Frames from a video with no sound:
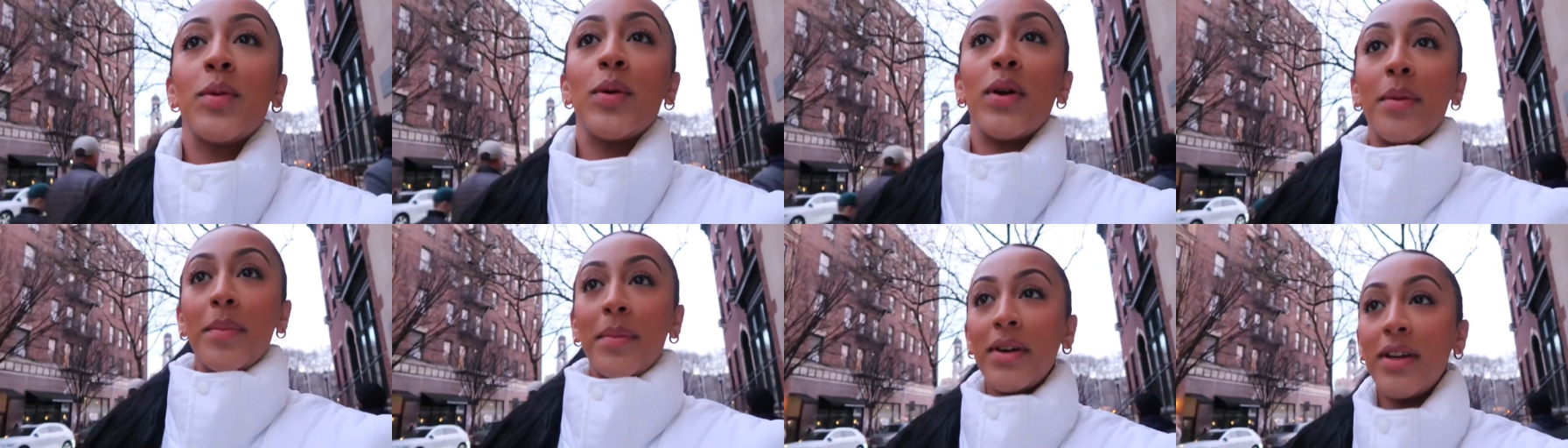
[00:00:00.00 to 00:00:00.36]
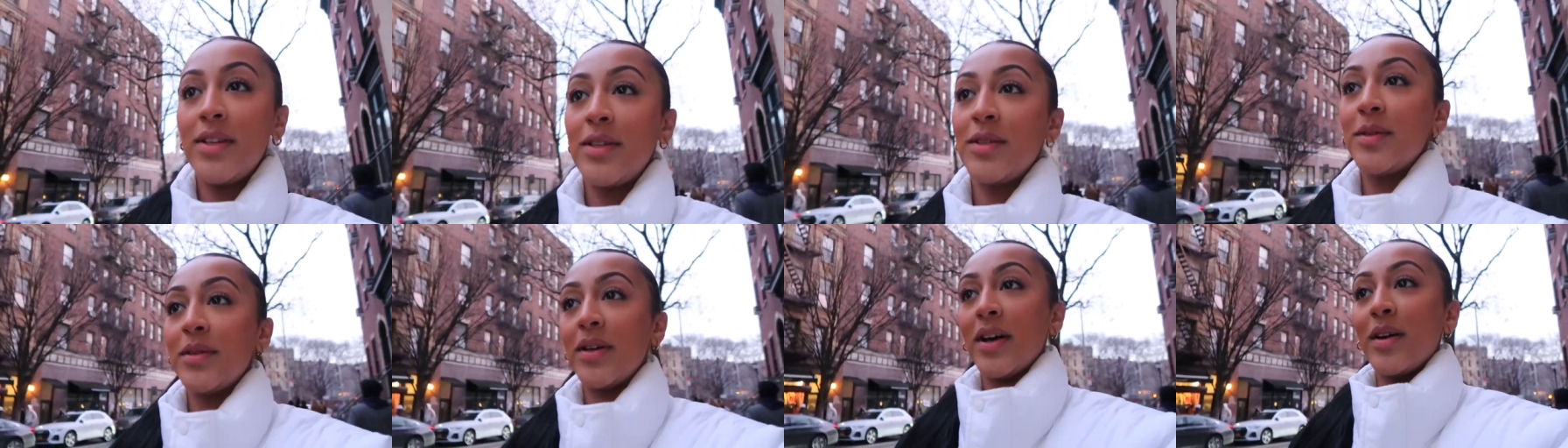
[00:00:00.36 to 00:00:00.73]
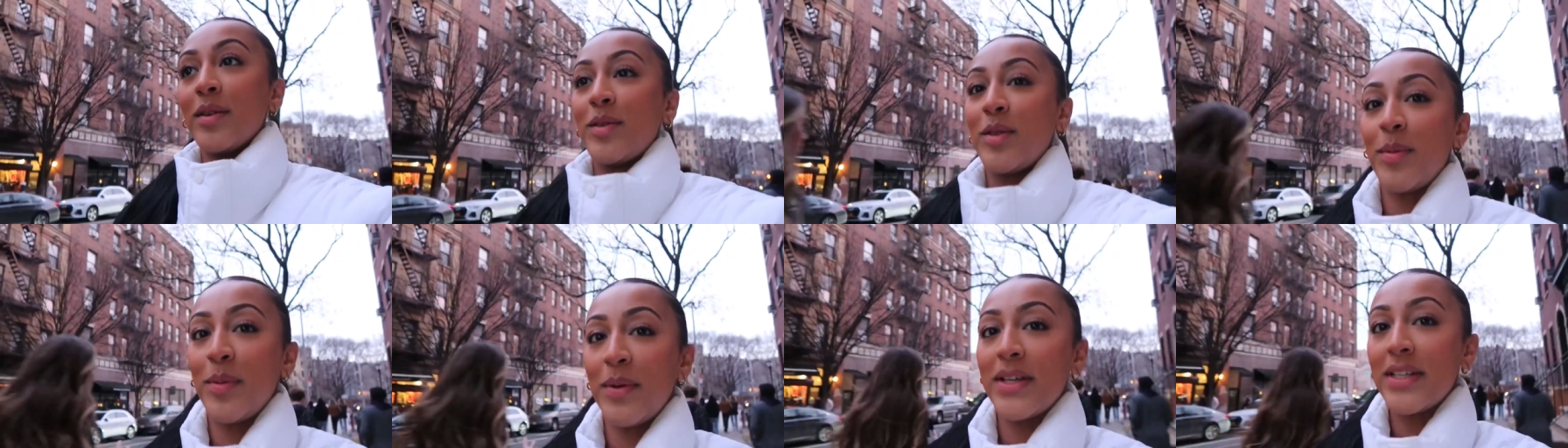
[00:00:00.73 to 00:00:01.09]
what I'm gonna do now.
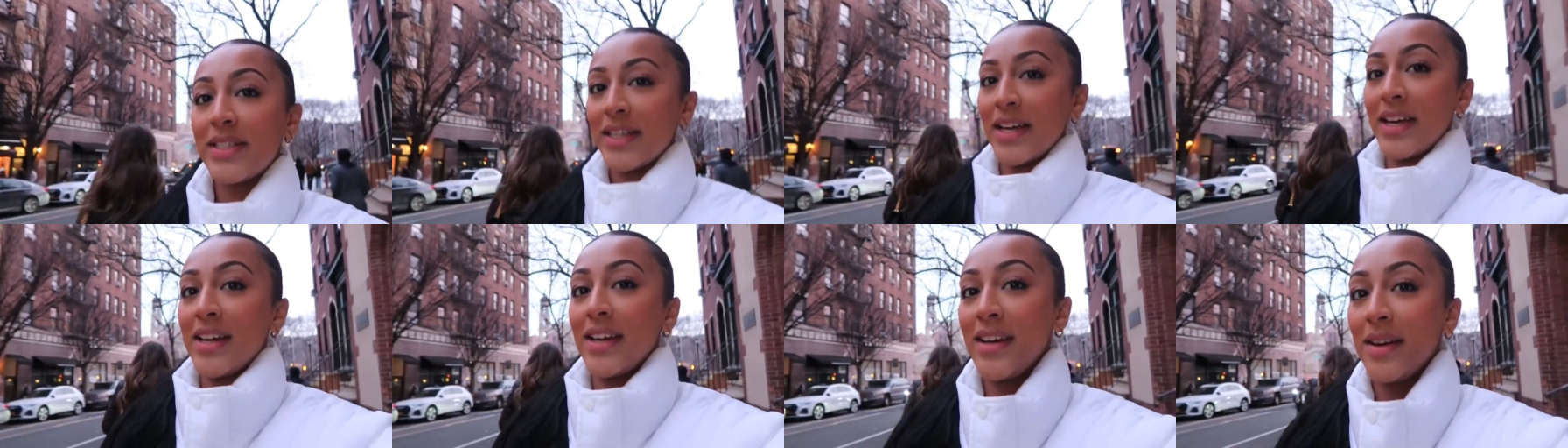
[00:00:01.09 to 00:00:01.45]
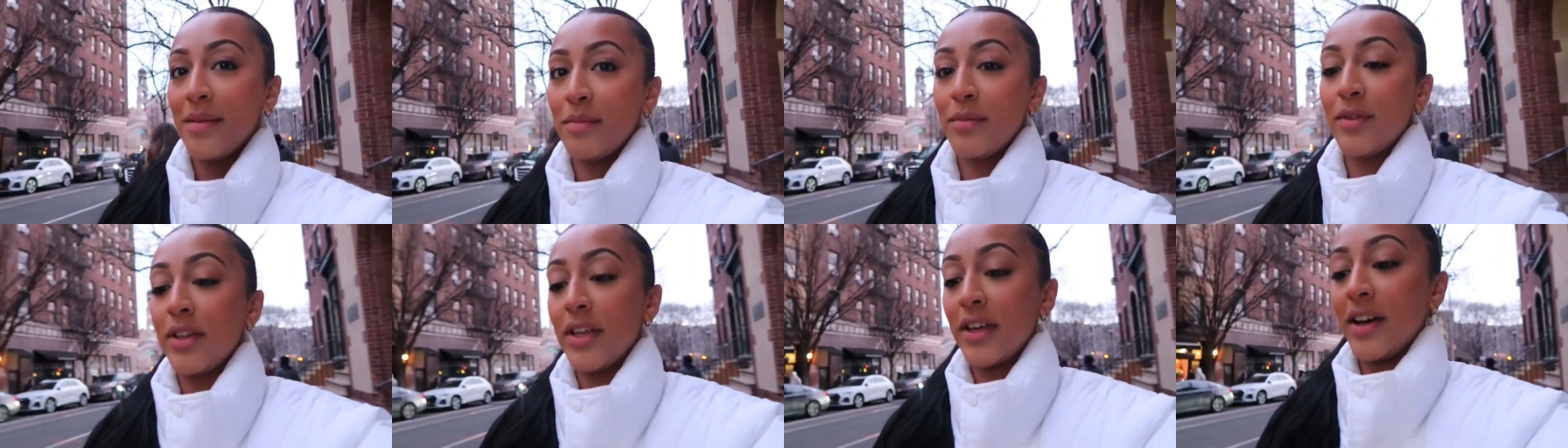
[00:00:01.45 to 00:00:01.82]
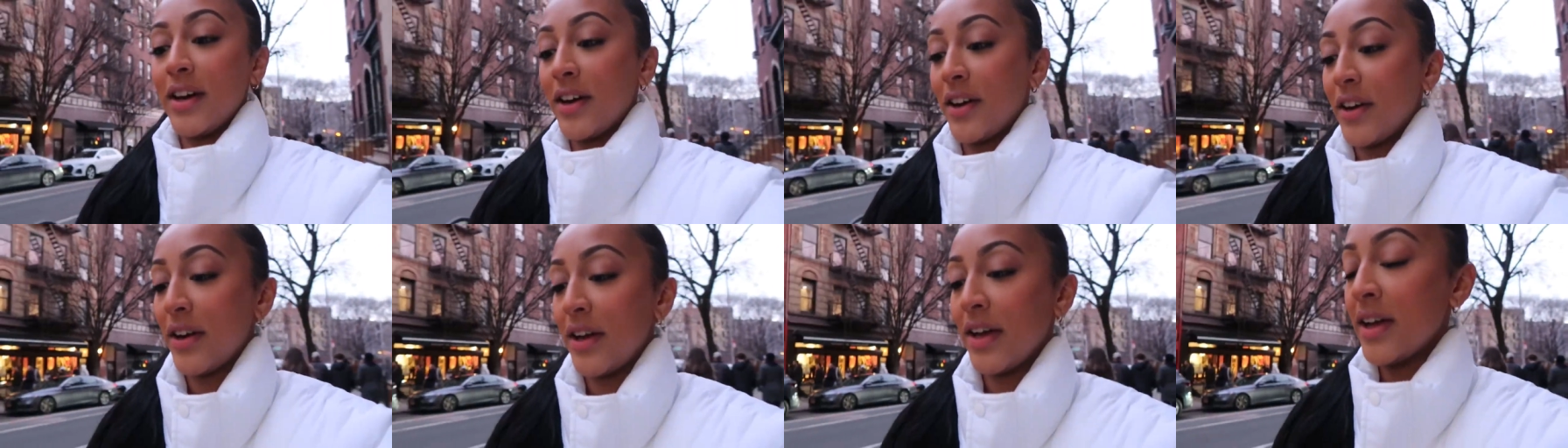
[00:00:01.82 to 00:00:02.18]
I'm super excited. I'm really
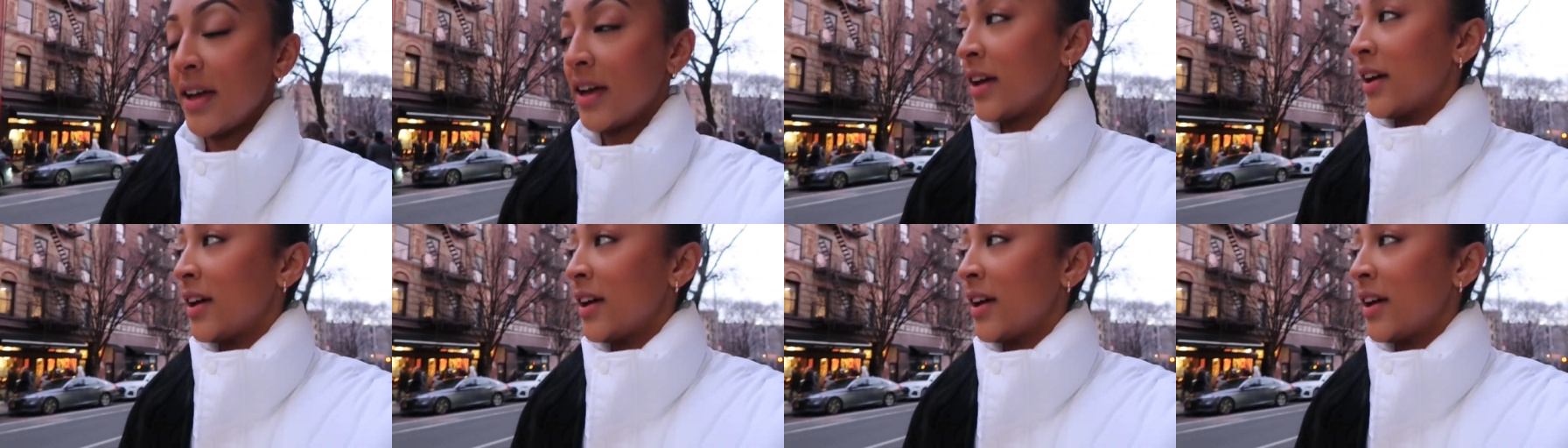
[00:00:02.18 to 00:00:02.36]
hungry.